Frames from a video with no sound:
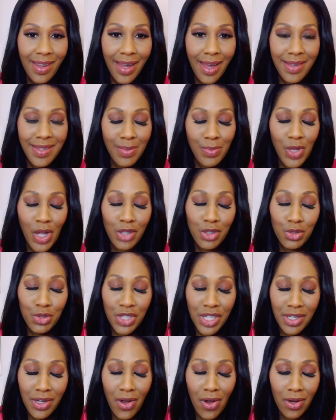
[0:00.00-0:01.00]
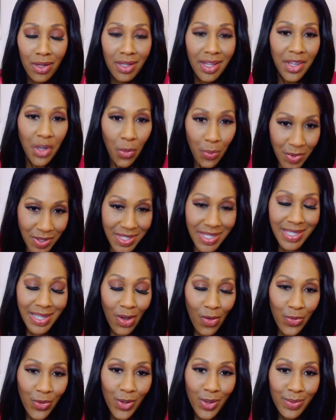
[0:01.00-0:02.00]
Guys, I'm Dr. Jen Caudle. I hope this is
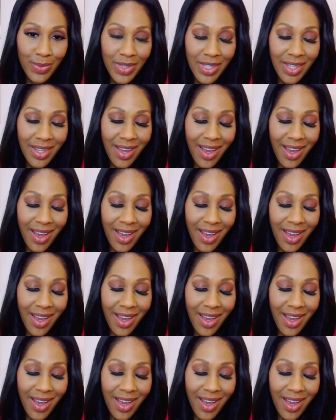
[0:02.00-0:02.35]
helpful.